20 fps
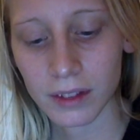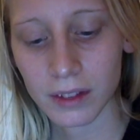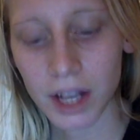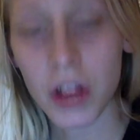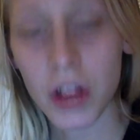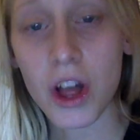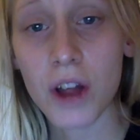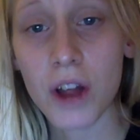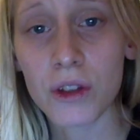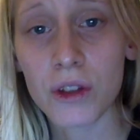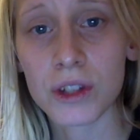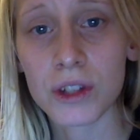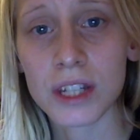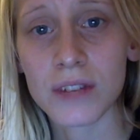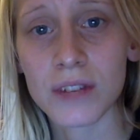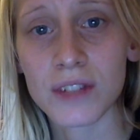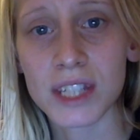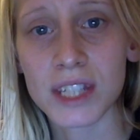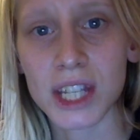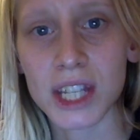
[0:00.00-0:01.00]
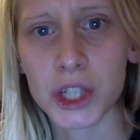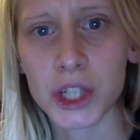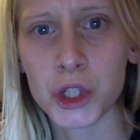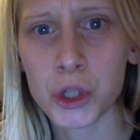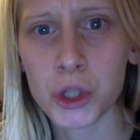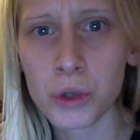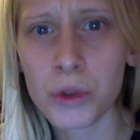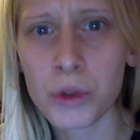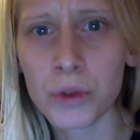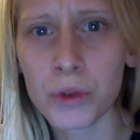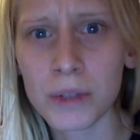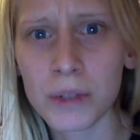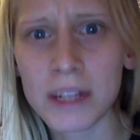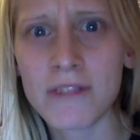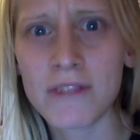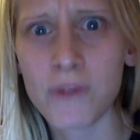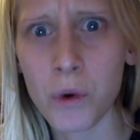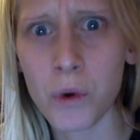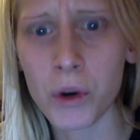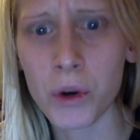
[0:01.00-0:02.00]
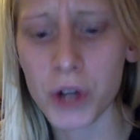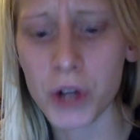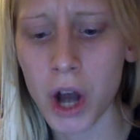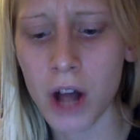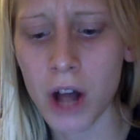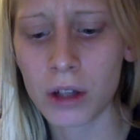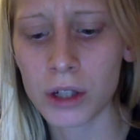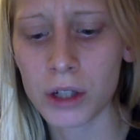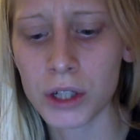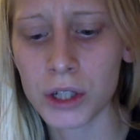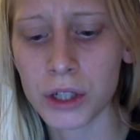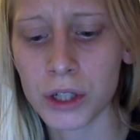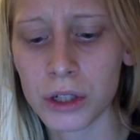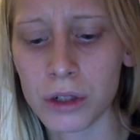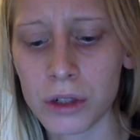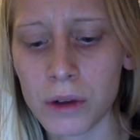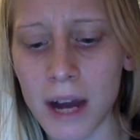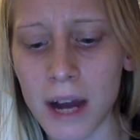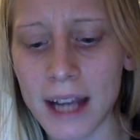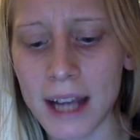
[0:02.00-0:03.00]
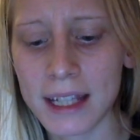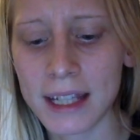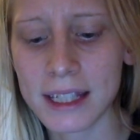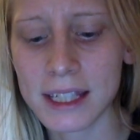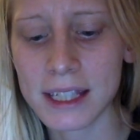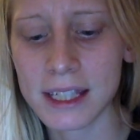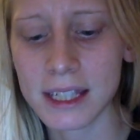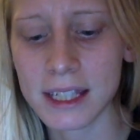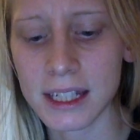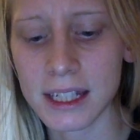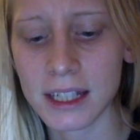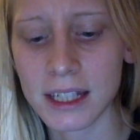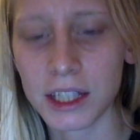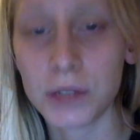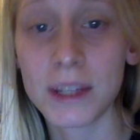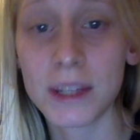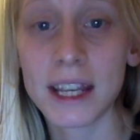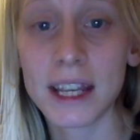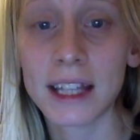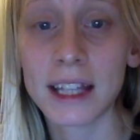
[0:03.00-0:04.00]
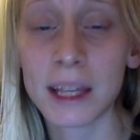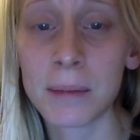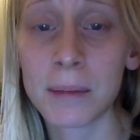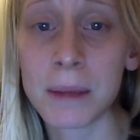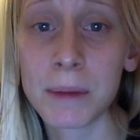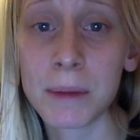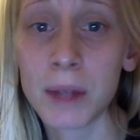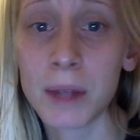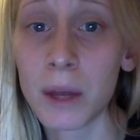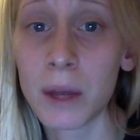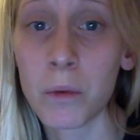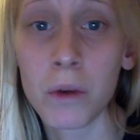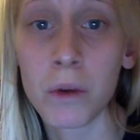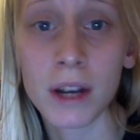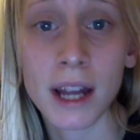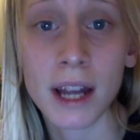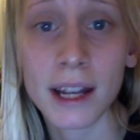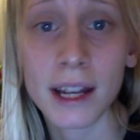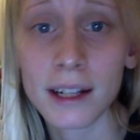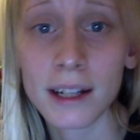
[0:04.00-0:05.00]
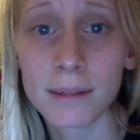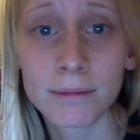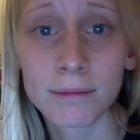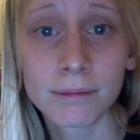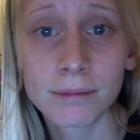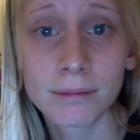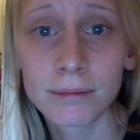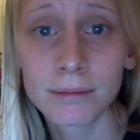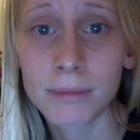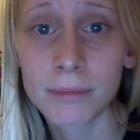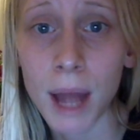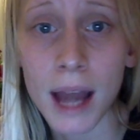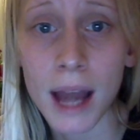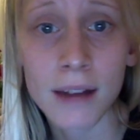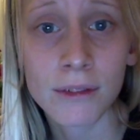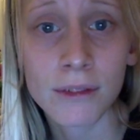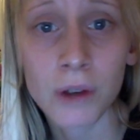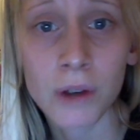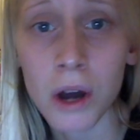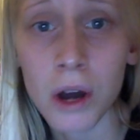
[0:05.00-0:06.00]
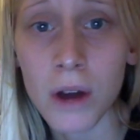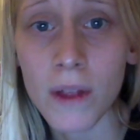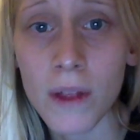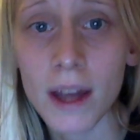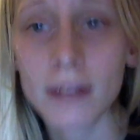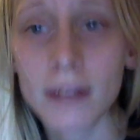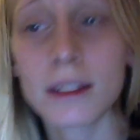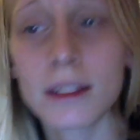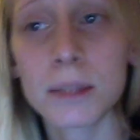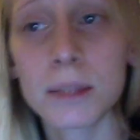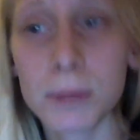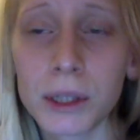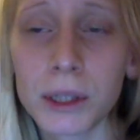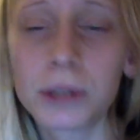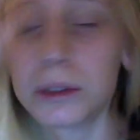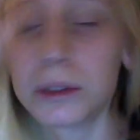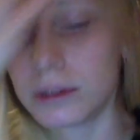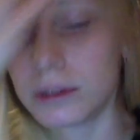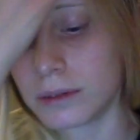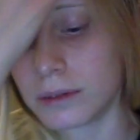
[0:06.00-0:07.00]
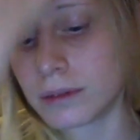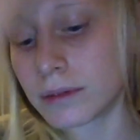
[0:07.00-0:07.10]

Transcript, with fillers: a lot of their stuff is like two, three, four dollars, so I can see that you can get like maybe like one item back for all that. That's pretty cool.